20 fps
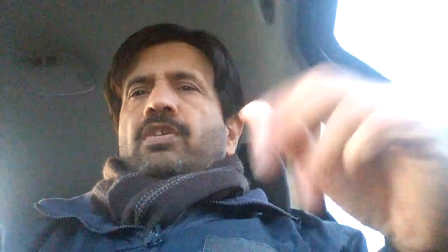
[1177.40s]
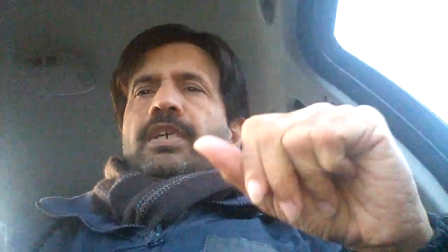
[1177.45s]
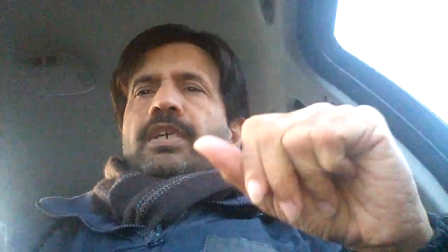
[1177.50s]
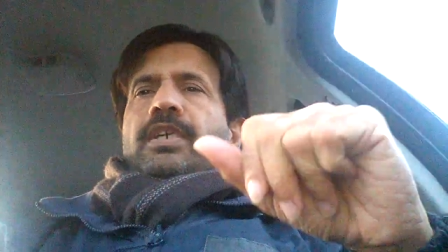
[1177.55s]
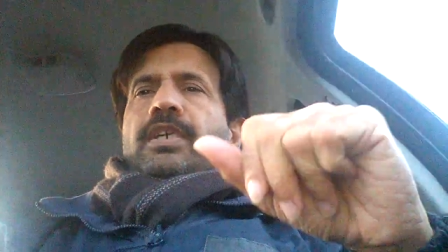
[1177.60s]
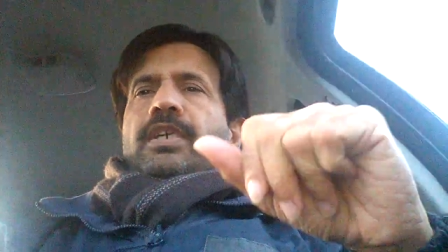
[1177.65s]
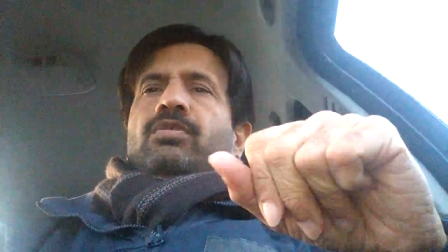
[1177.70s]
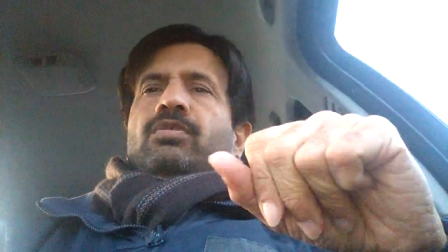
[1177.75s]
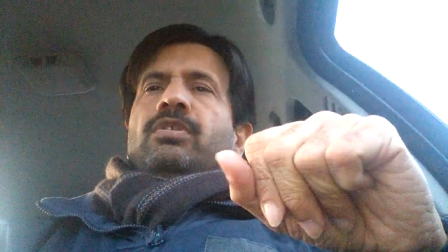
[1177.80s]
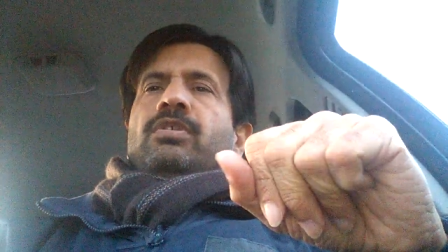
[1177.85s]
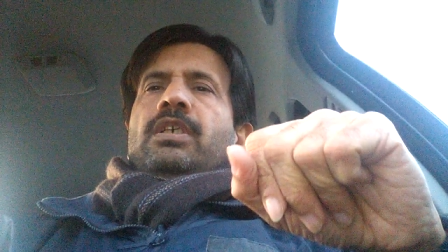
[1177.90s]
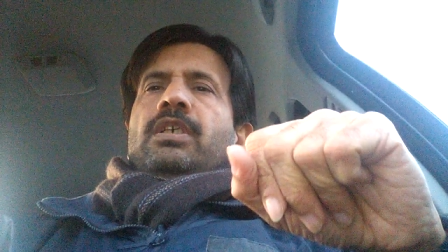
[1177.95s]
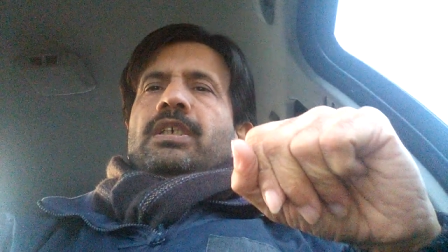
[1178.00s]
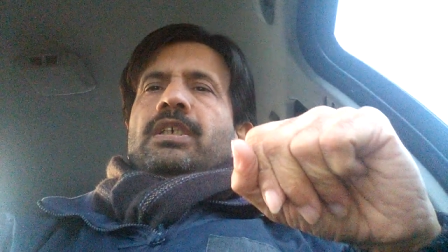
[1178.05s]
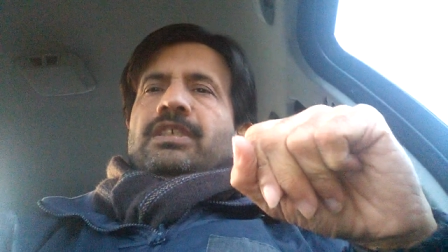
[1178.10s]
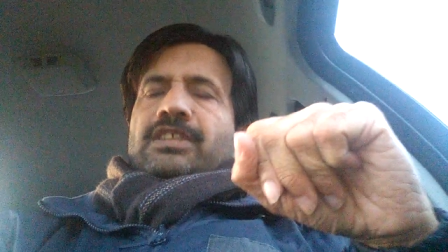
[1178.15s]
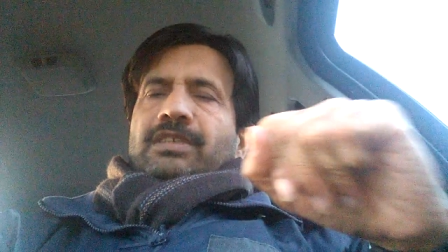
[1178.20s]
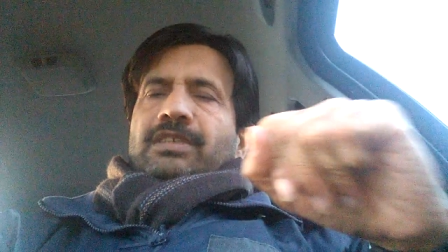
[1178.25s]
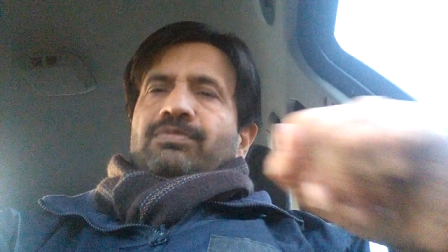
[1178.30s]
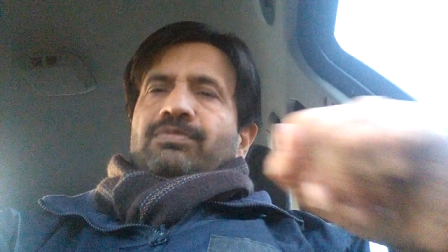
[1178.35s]
forget to
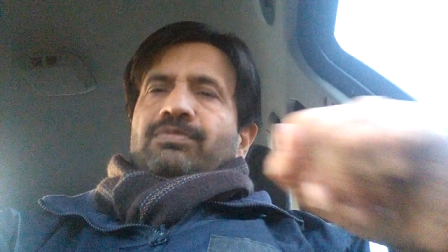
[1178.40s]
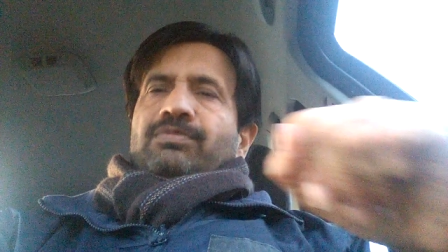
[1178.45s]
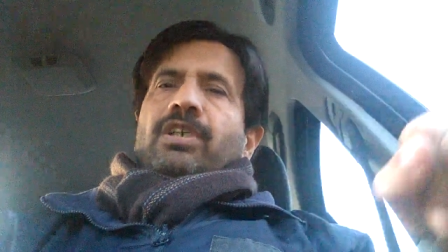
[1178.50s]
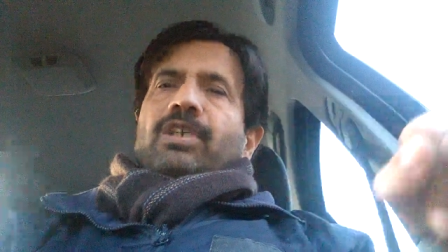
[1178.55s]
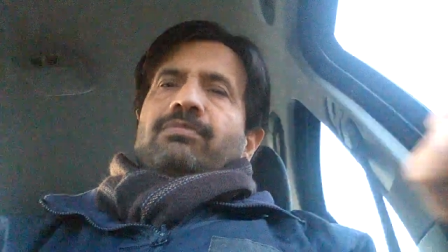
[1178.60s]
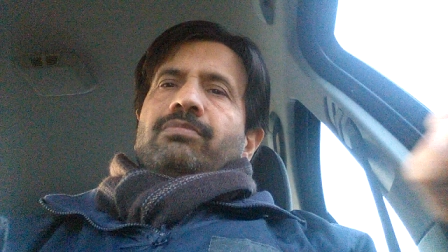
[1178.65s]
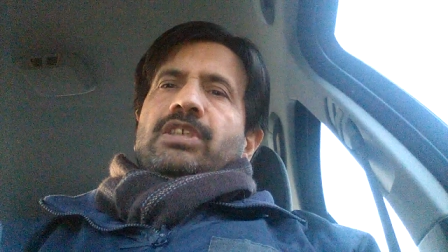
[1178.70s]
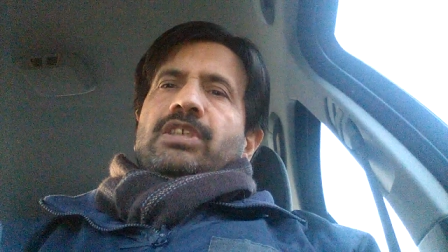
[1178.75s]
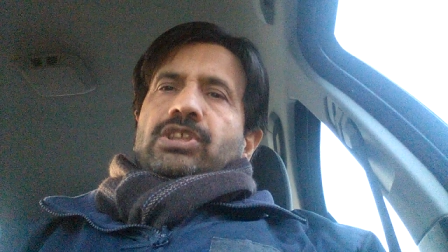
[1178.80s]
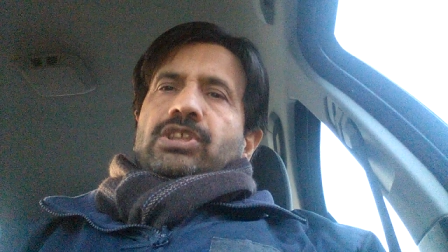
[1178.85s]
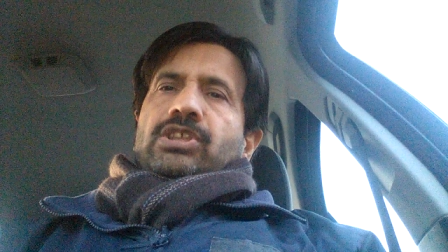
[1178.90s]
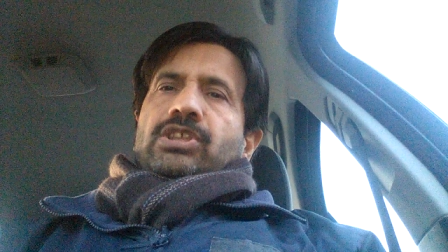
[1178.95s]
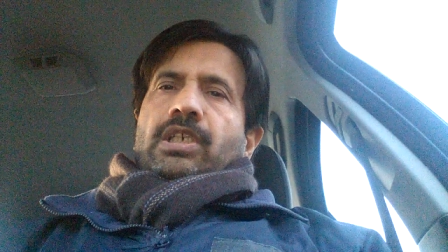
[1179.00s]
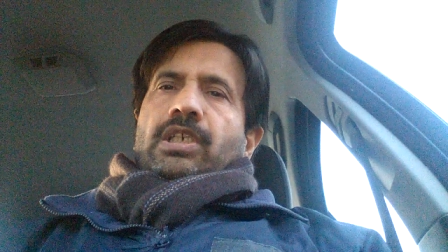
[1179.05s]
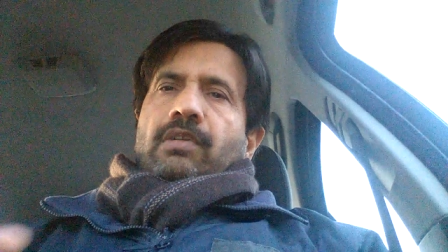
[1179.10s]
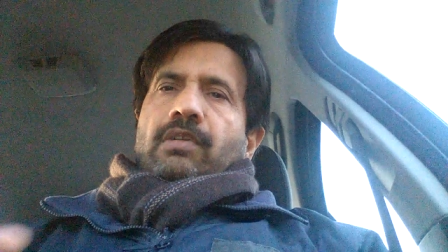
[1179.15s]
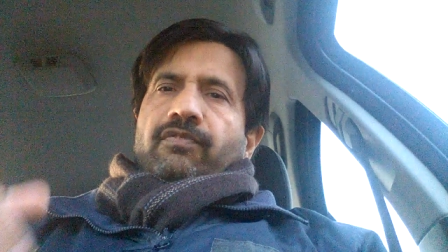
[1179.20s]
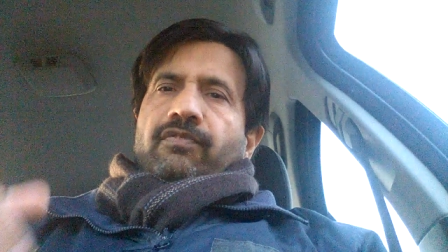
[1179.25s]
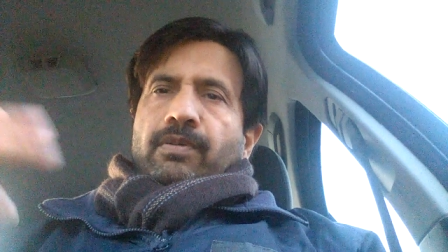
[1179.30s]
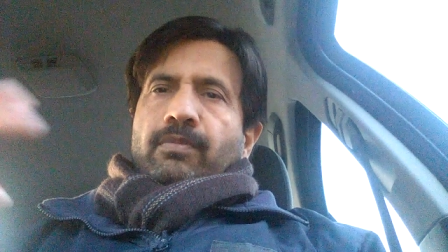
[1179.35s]
subscribe this
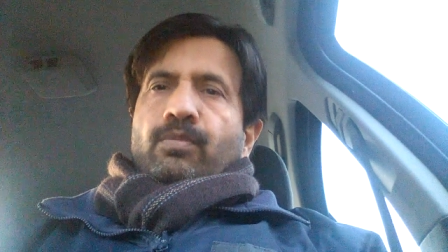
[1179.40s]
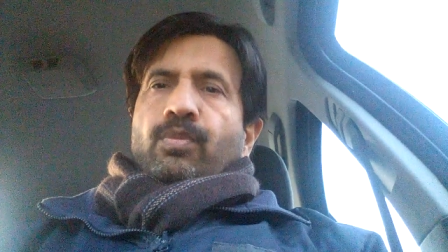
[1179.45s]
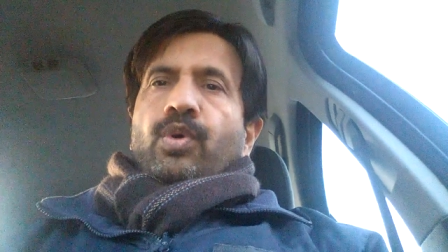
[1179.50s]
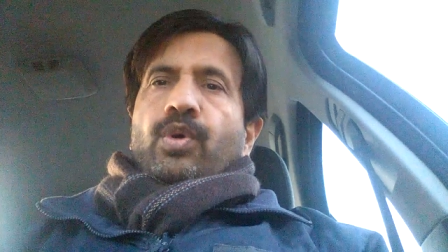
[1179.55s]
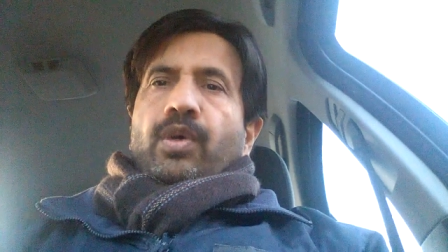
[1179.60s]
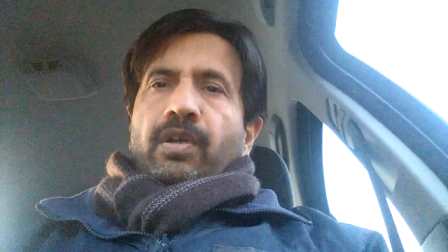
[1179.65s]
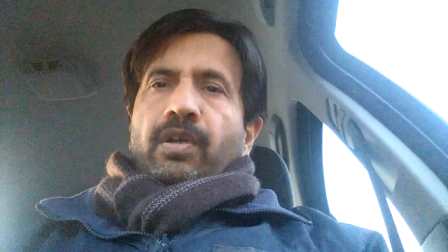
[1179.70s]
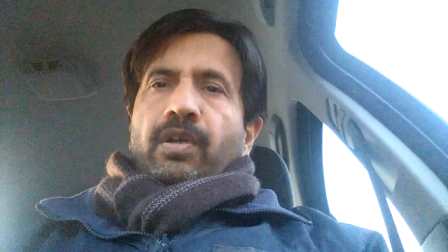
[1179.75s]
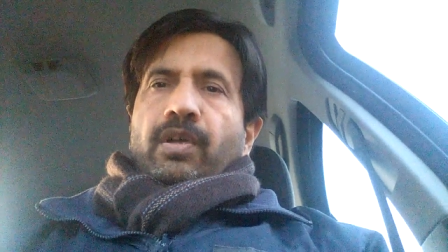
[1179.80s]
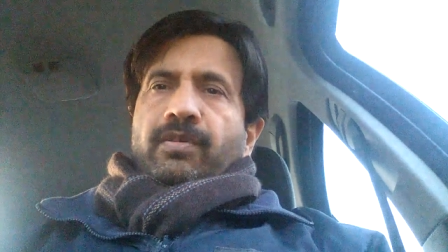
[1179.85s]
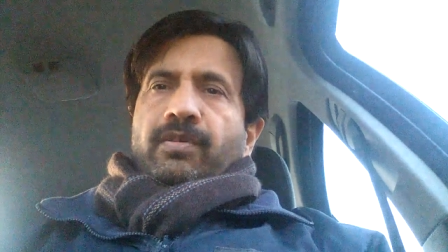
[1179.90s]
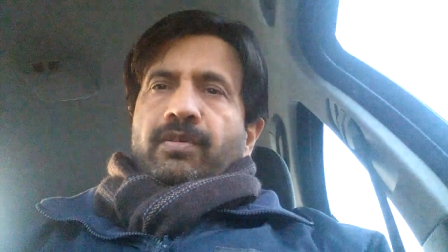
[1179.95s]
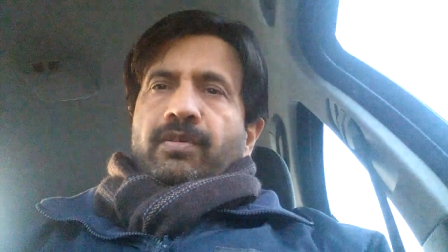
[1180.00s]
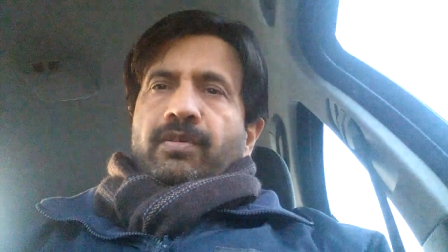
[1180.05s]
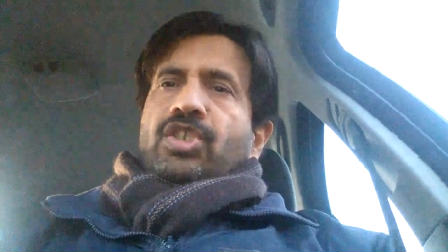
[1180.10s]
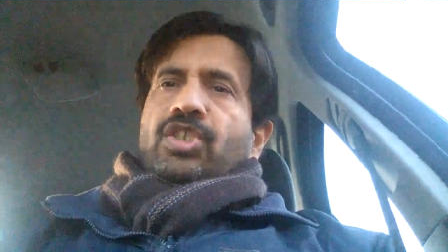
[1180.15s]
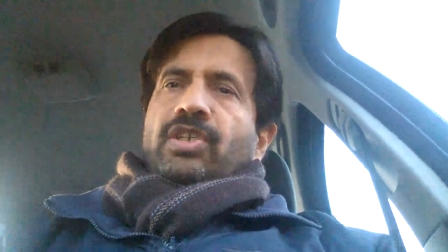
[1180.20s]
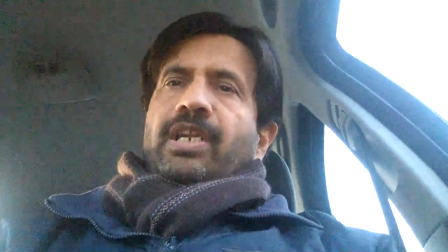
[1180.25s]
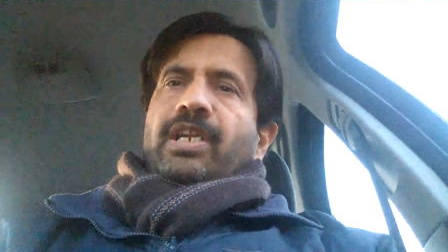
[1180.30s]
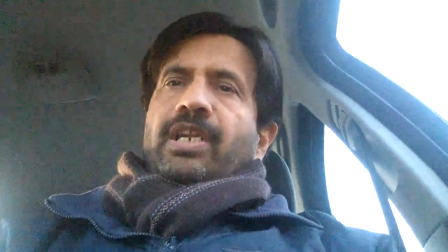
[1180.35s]
channel for more information